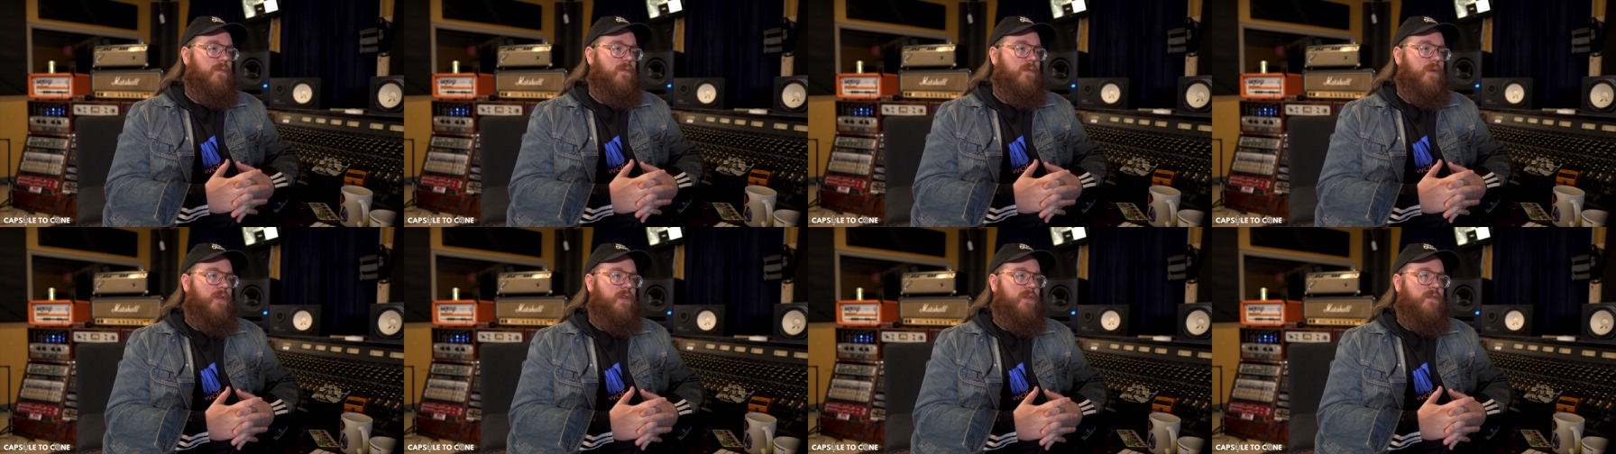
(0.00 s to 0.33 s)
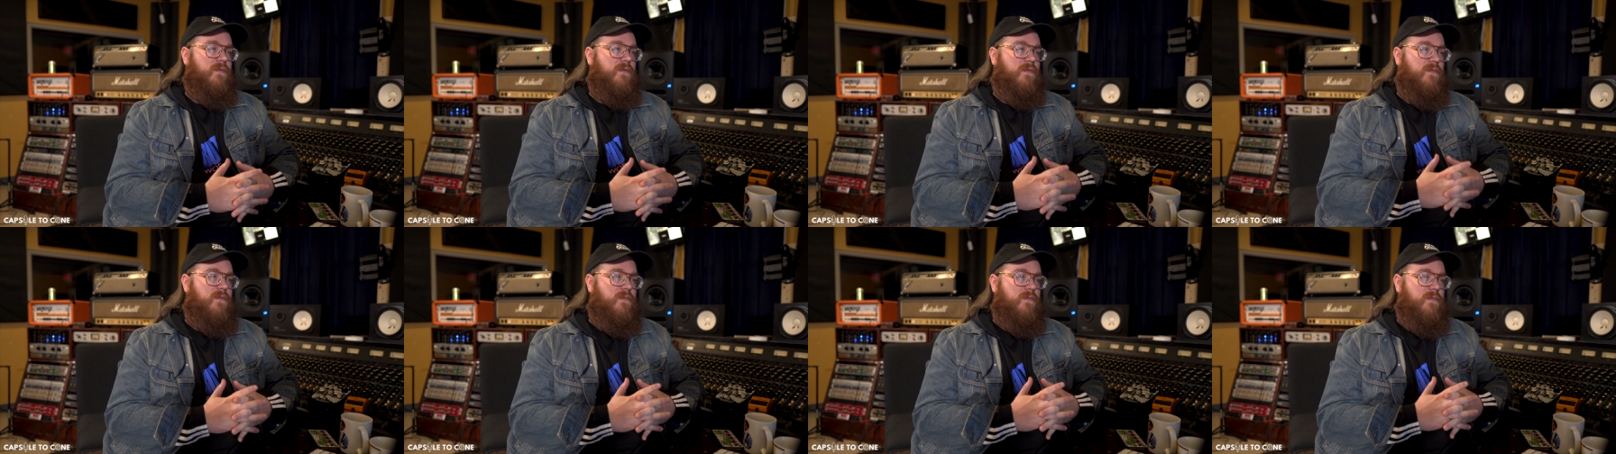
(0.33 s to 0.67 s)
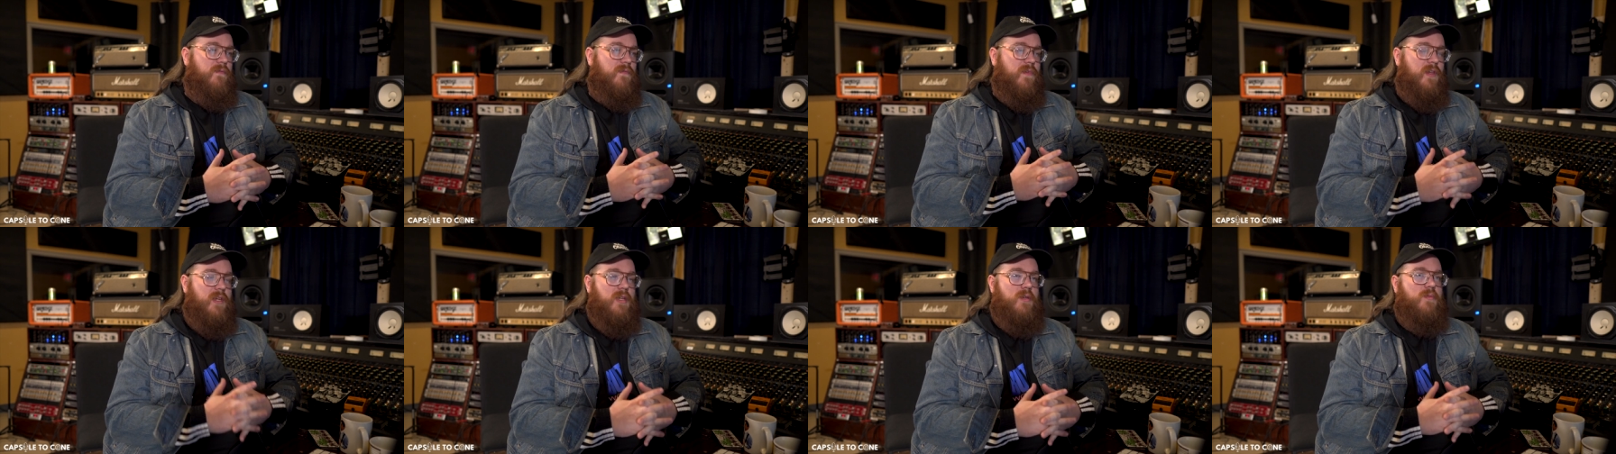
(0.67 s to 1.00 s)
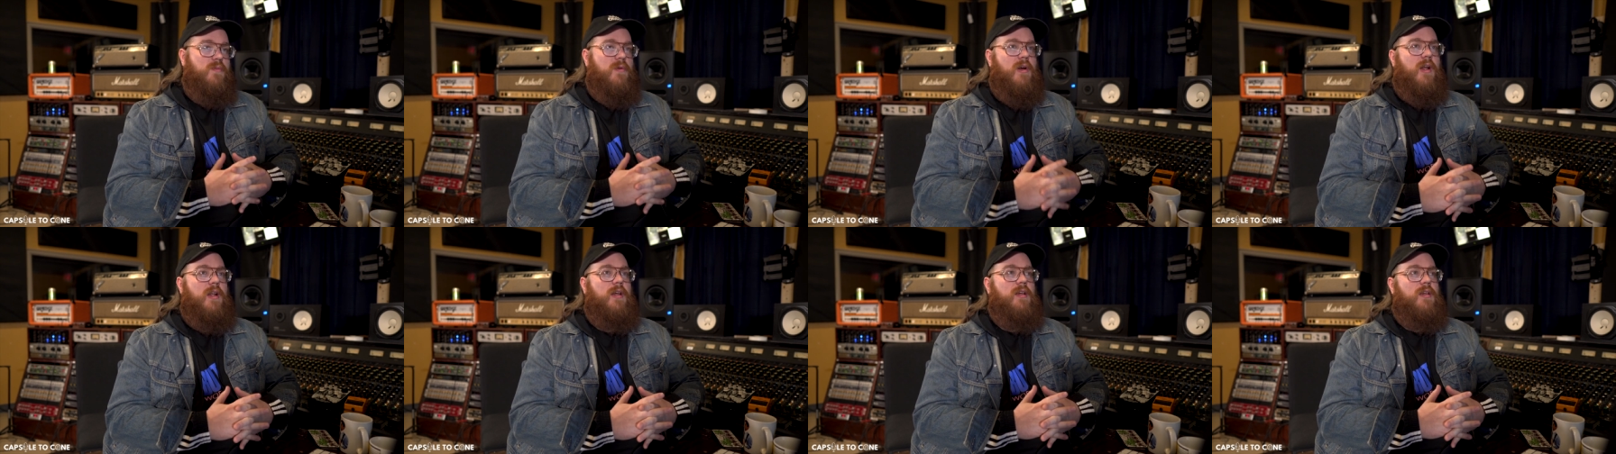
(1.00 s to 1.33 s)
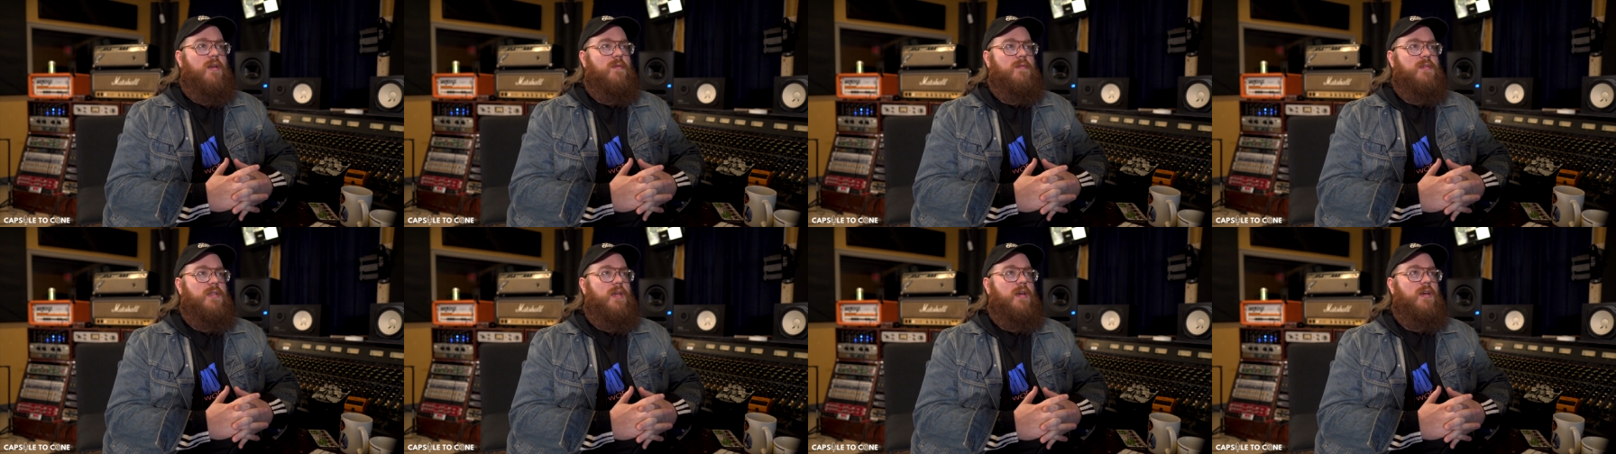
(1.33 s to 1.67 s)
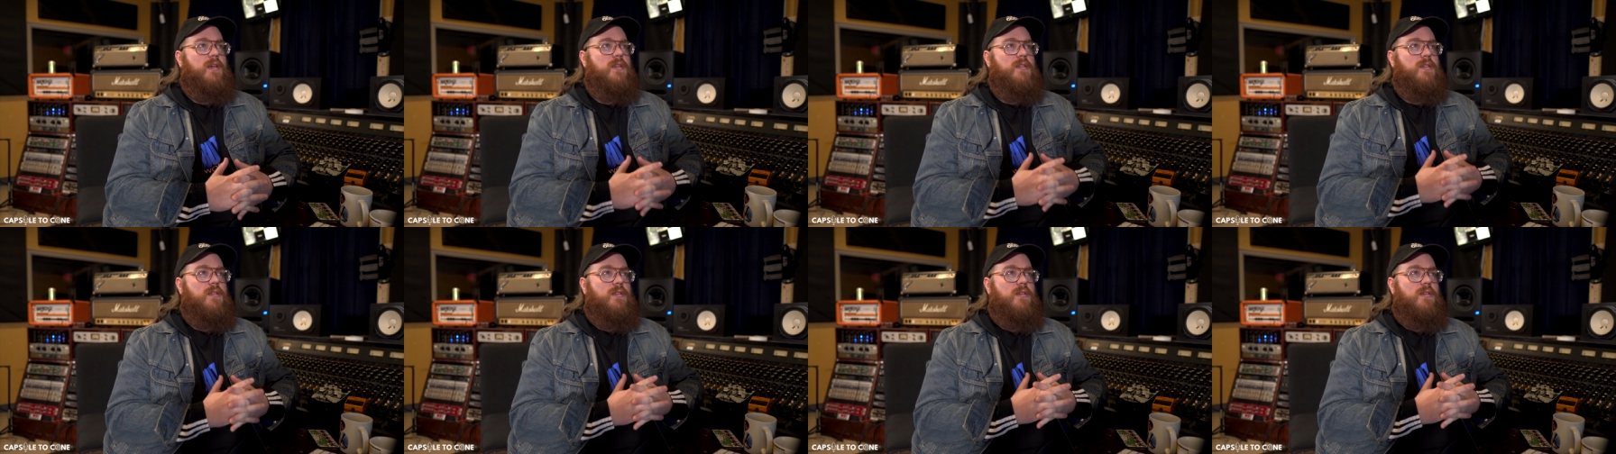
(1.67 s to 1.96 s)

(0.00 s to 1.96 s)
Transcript: when the finished product comes out is